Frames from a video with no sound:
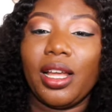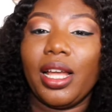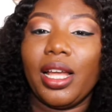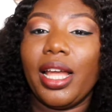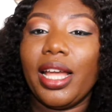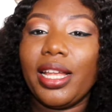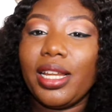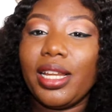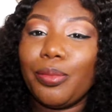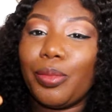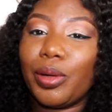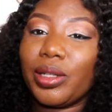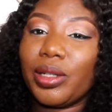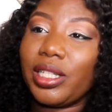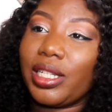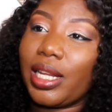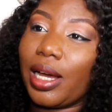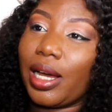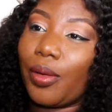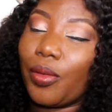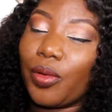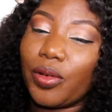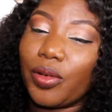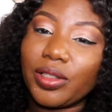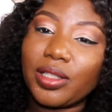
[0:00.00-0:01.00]
Anybody
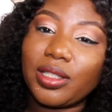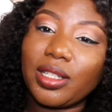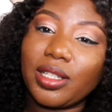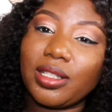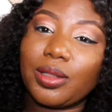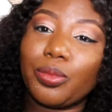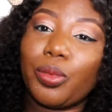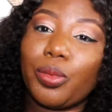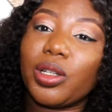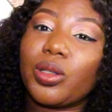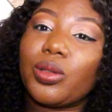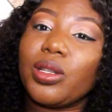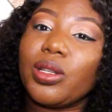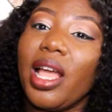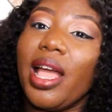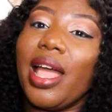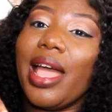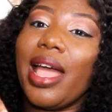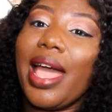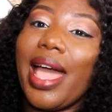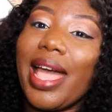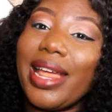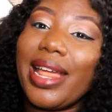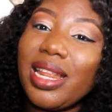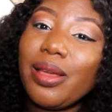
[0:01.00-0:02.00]
that wants it. But
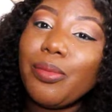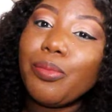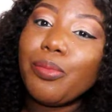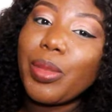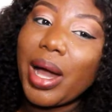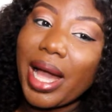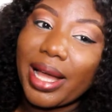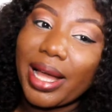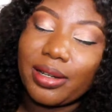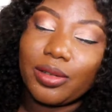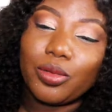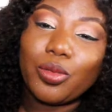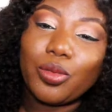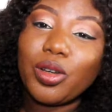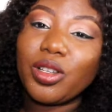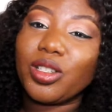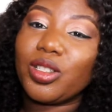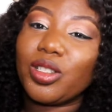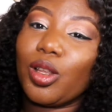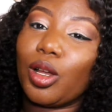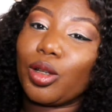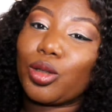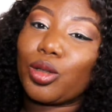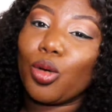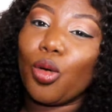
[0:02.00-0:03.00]
any man who is
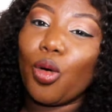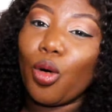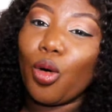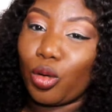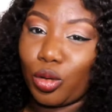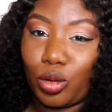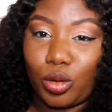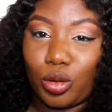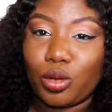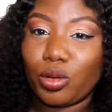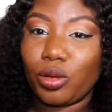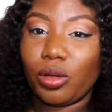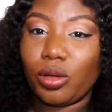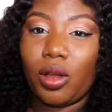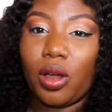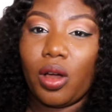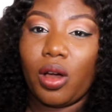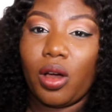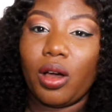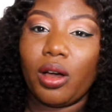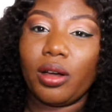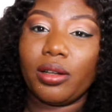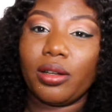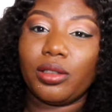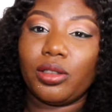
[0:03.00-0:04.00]
not old
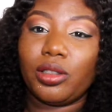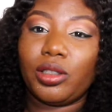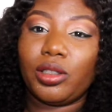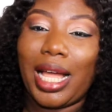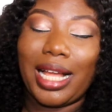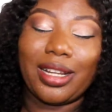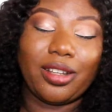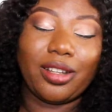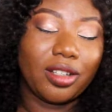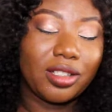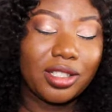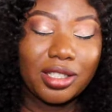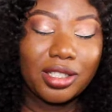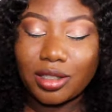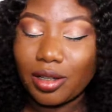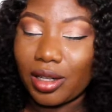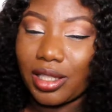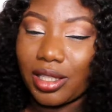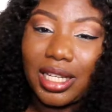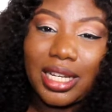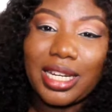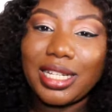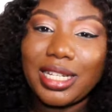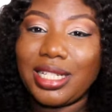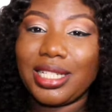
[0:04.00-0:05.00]
that does
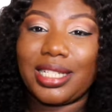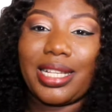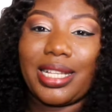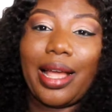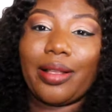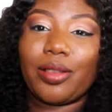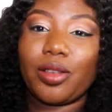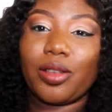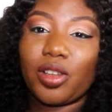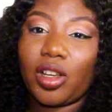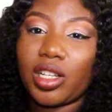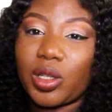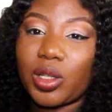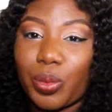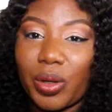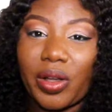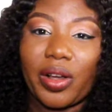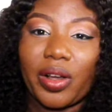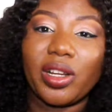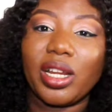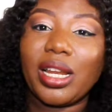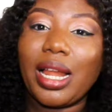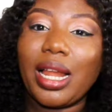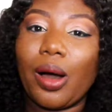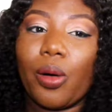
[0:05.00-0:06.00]
suddenly decide to just pick
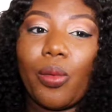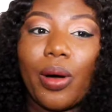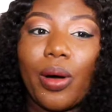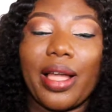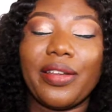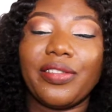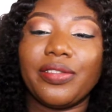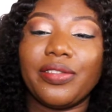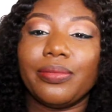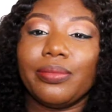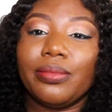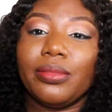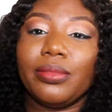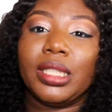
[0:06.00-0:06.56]
another wife,